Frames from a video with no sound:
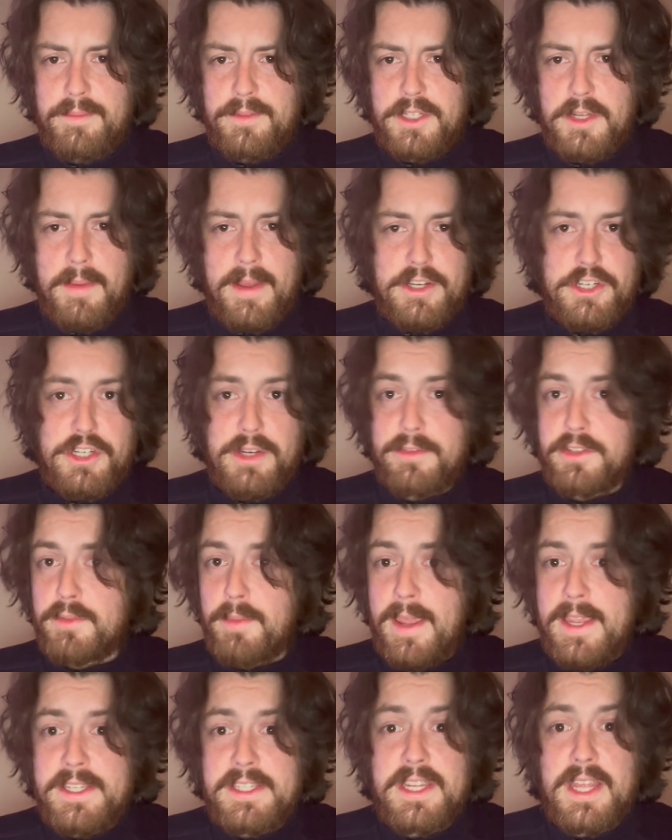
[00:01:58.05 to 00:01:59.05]
dimension of
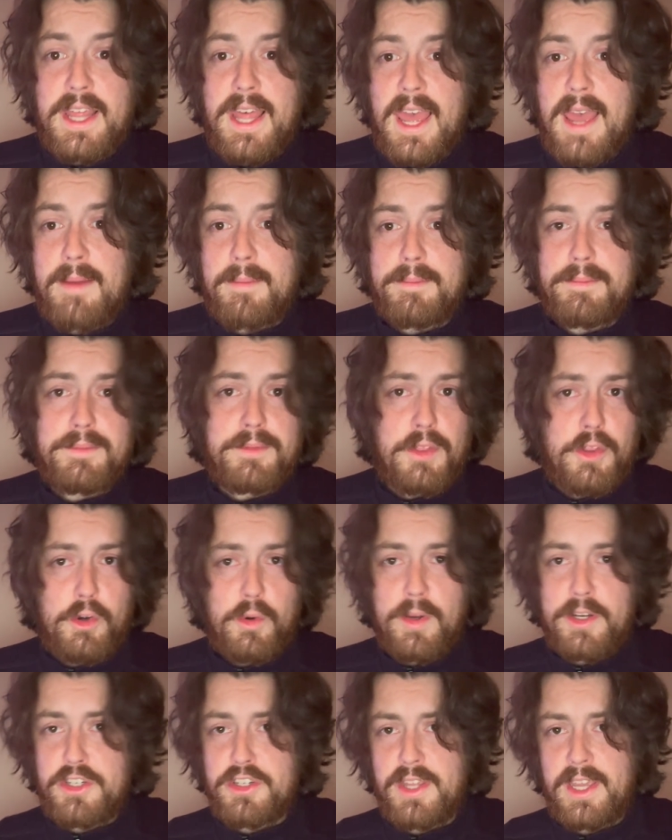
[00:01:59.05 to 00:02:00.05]
space to them through which they